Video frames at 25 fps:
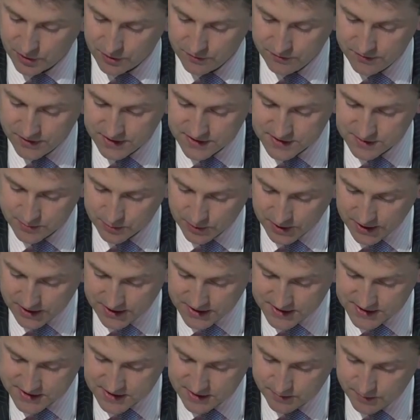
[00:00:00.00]
obvious
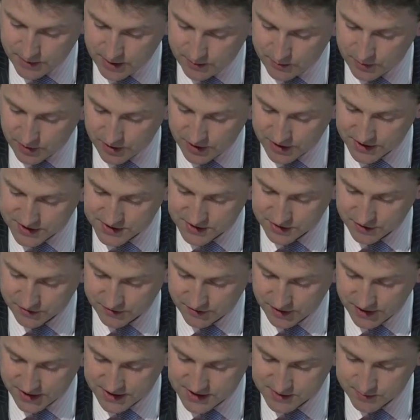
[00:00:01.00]
ways to memorize the
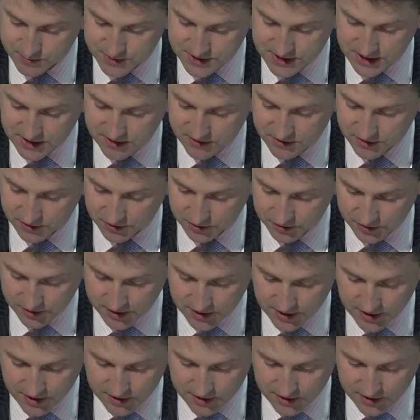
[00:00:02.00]
revised material.